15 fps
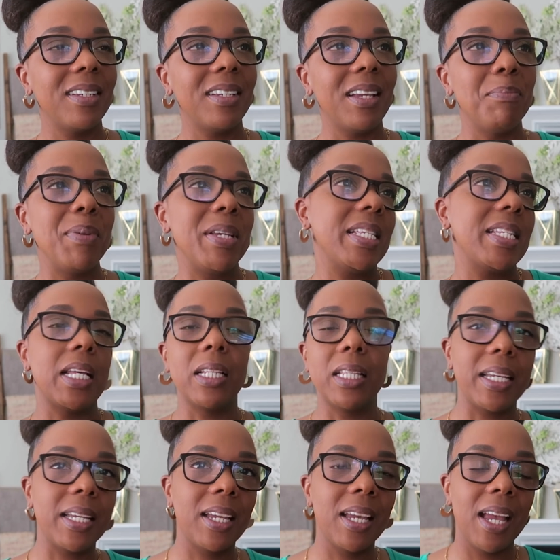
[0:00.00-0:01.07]
and be
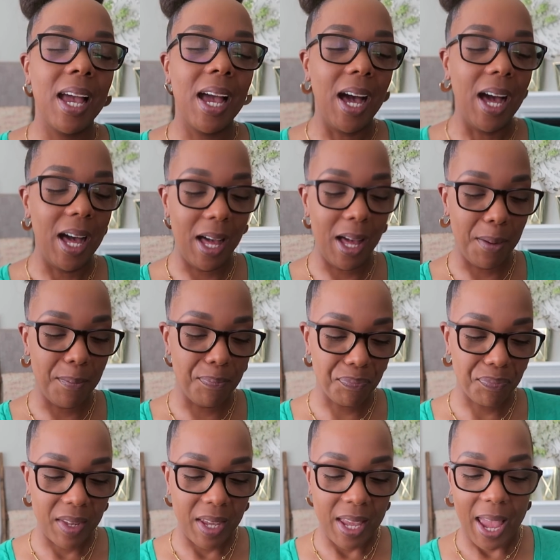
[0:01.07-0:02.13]
silly
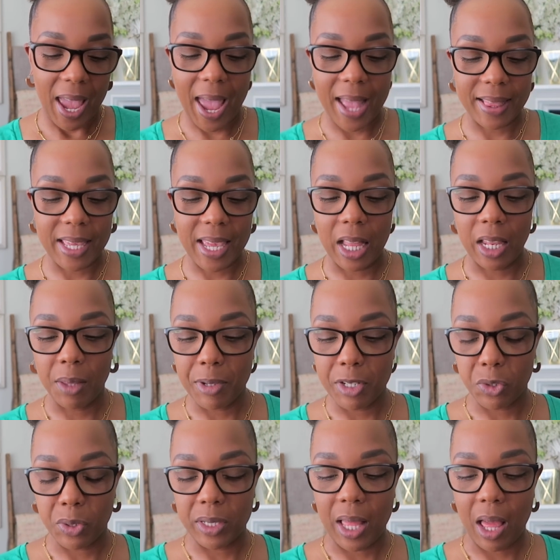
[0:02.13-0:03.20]
at the
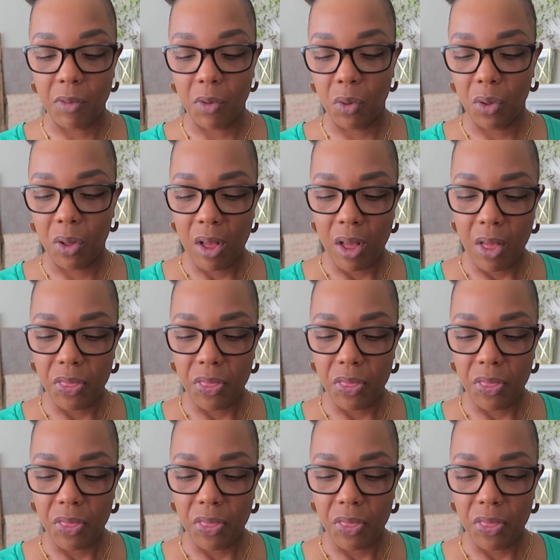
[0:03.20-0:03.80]
elementary level.